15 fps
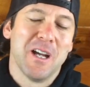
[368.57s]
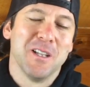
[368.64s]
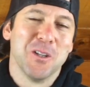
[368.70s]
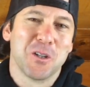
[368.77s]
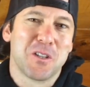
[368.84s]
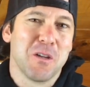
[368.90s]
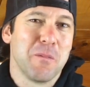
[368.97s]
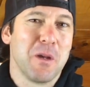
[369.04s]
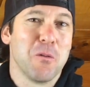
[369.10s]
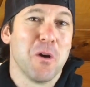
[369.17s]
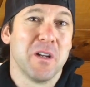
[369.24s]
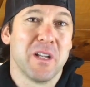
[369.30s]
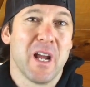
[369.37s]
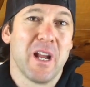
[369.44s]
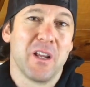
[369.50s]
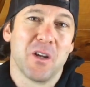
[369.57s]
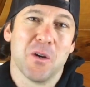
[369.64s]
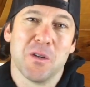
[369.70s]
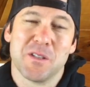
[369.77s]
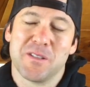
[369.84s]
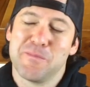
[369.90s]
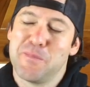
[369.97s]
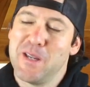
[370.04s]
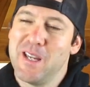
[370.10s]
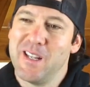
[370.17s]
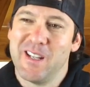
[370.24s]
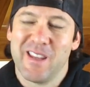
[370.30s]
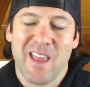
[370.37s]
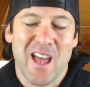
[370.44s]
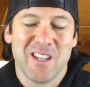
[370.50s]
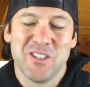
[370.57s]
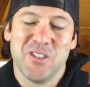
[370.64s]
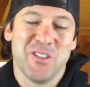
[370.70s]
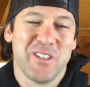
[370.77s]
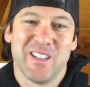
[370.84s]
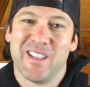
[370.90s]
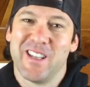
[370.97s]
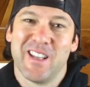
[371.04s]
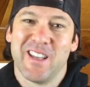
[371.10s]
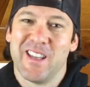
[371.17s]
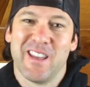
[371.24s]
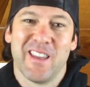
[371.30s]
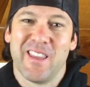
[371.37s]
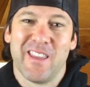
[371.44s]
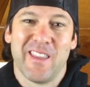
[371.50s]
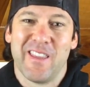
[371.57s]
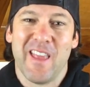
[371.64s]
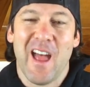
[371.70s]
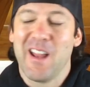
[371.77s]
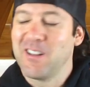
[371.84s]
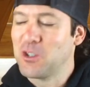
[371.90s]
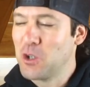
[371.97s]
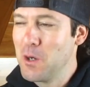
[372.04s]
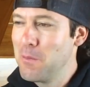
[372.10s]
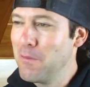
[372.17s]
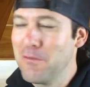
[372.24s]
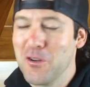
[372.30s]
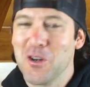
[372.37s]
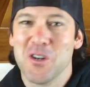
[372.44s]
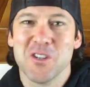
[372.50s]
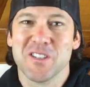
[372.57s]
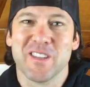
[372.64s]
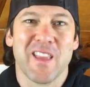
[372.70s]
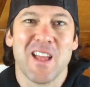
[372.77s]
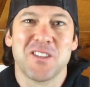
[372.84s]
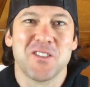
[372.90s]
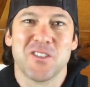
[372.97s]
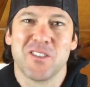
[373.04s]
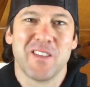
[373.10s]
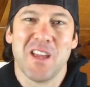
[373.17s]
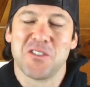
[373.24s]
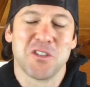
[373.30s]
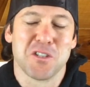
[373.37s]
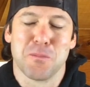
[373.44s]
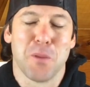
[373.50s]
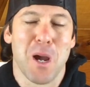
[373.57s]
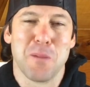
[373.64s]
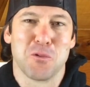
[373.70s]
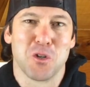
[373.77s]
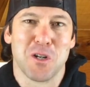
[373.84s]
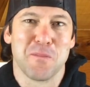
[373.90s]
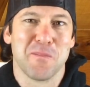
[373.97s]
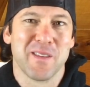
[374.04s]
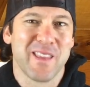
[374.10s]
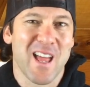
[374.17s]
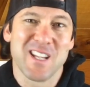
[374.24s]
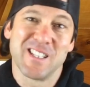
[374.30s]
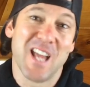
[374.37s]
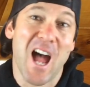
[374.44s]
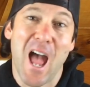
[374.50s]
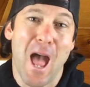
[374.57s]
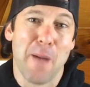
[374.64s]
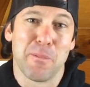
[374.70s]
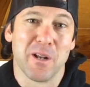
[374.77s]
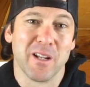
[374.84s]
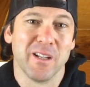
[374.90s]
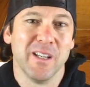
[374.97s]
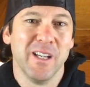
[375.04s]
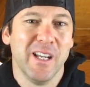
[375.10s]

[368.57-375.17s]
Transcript: looked at me one day and he goes, "Pete, that trip of yours, that's just a pipe dream. That's not happening."